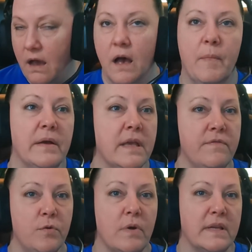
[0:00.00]
I'll
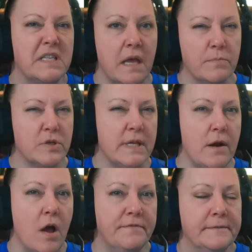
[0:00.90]
give you like
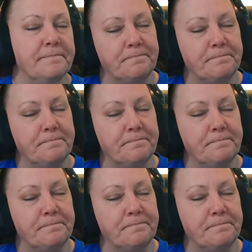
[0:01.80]
10% off.